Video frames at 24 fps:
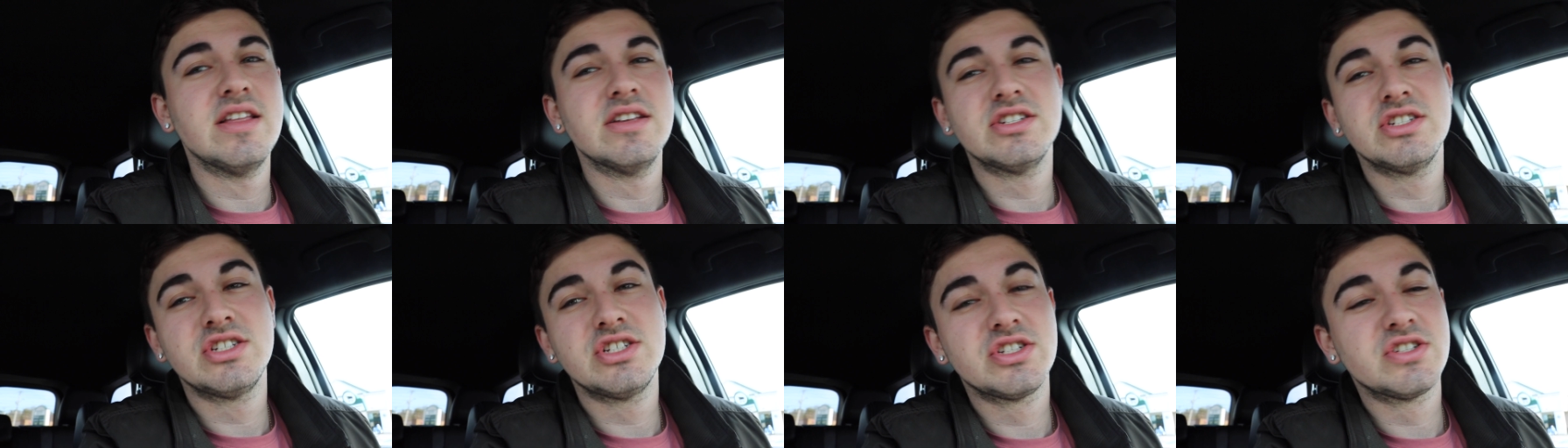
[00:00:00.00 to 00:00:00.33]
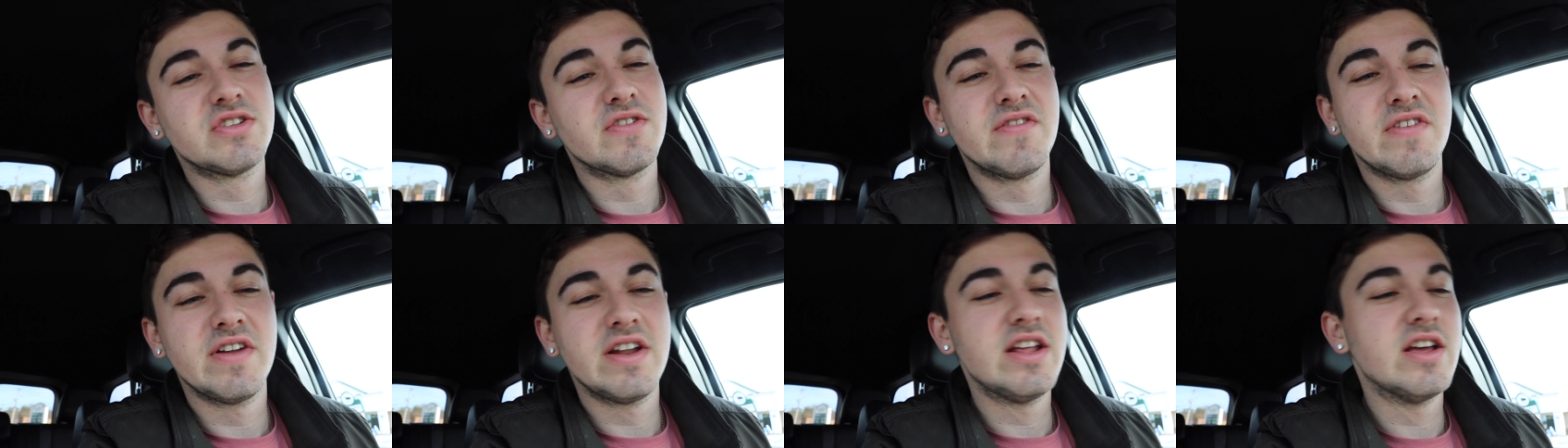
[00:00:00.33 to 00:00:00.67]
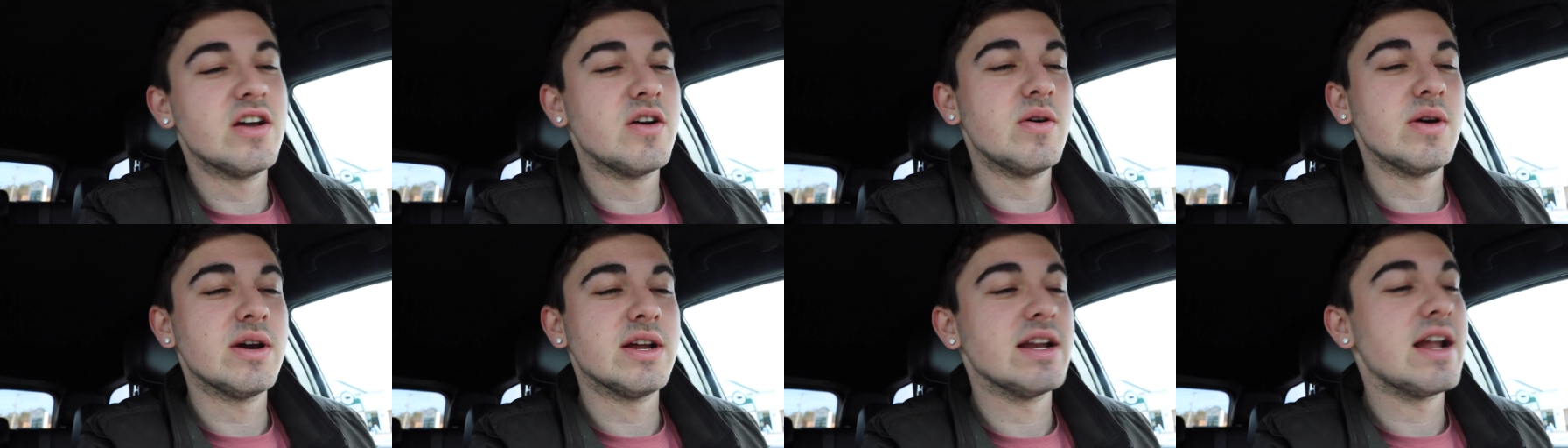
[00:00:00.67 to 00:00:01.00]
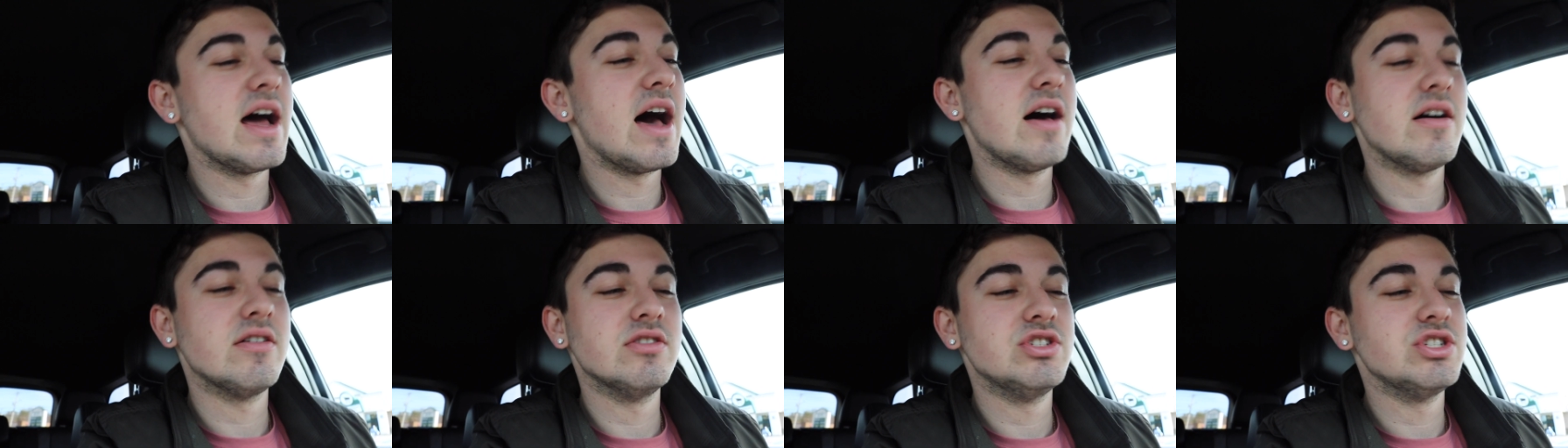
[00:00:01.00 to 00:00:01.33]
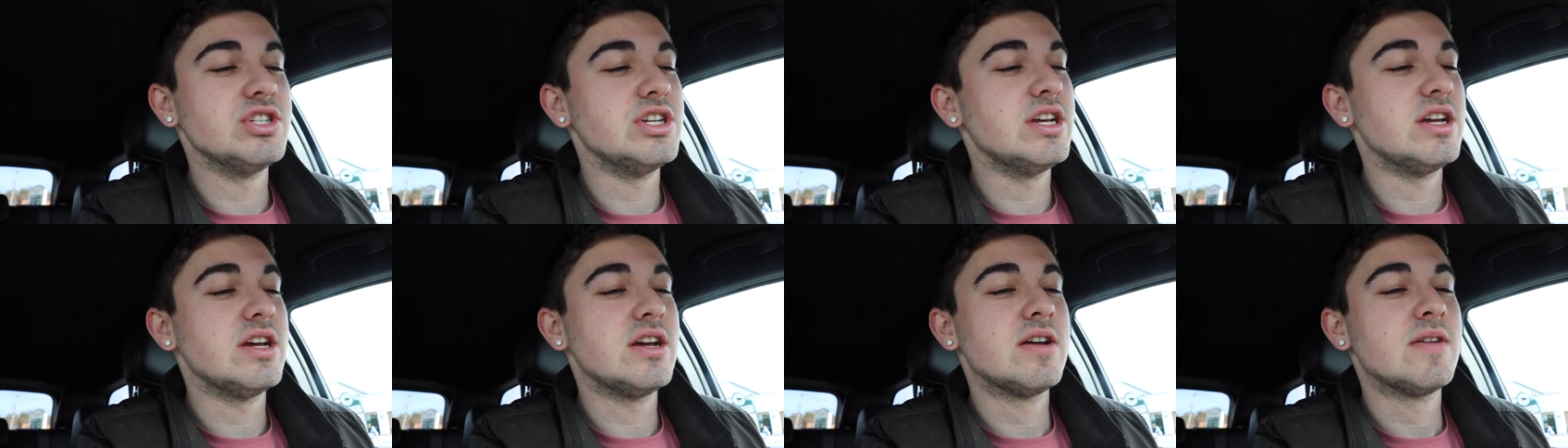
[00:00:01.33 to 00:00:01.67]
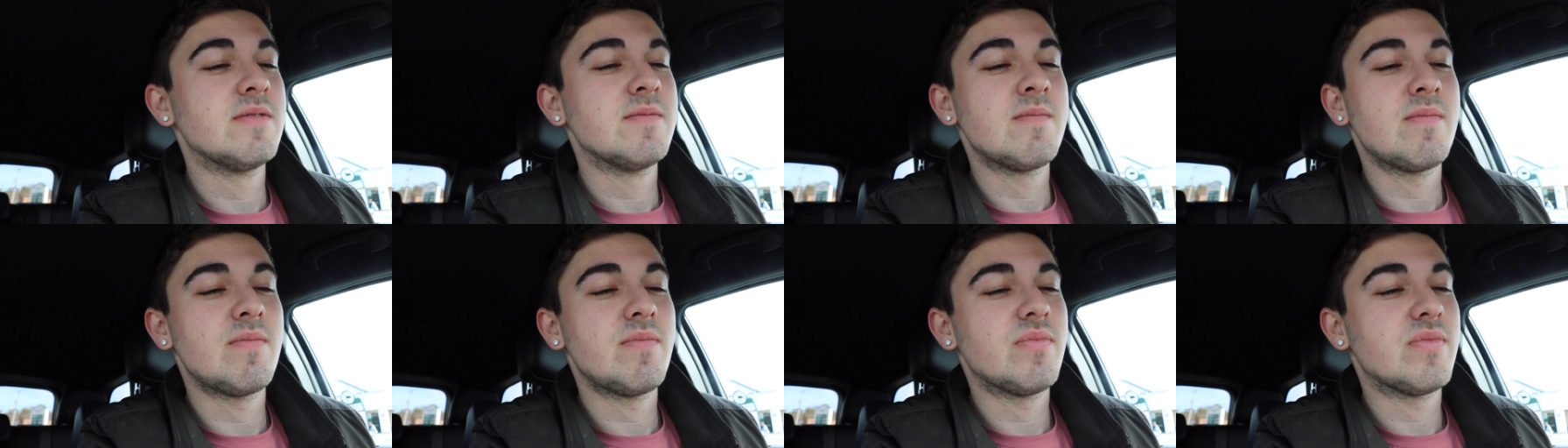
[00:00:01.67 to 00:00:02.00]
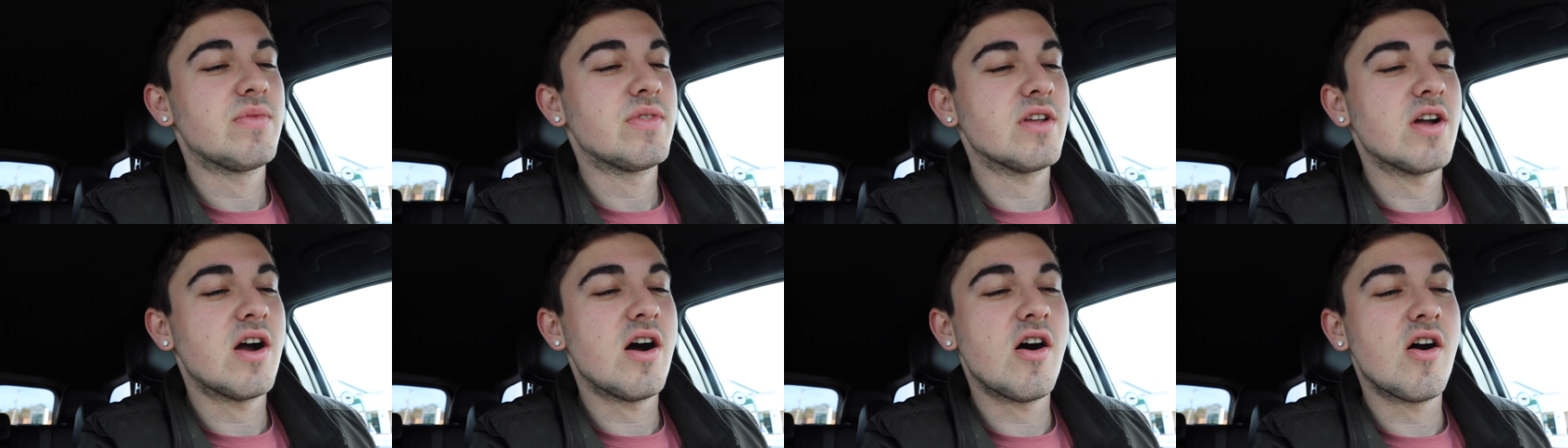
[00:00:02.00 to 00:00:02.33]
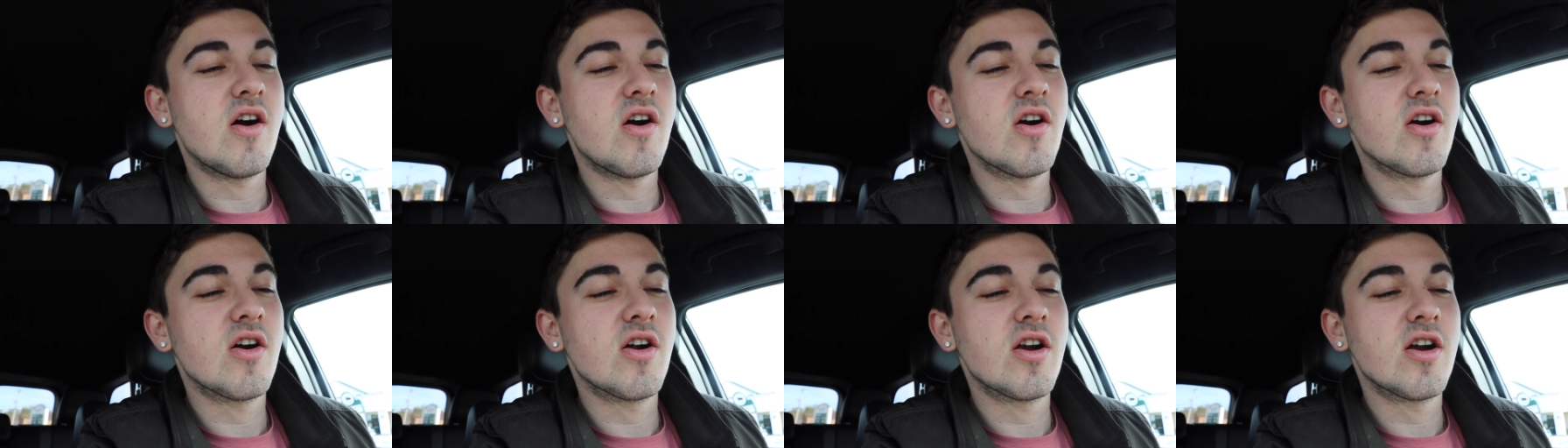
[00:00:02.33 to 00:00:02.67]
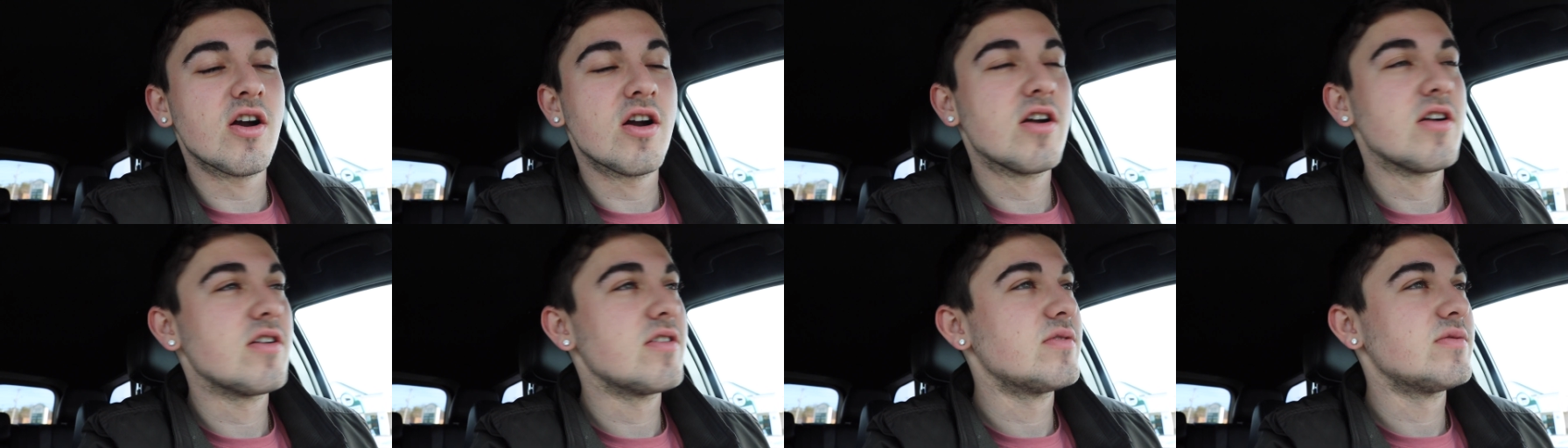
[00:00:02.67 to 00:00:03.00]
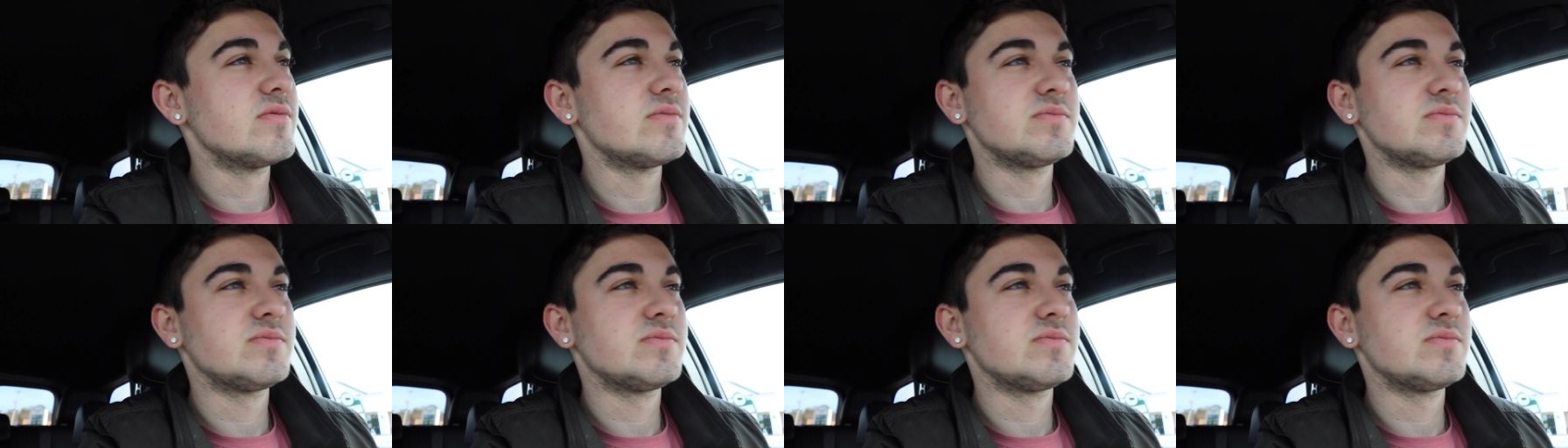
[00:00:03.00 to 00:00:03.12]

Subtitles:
This is just a video acknowledging our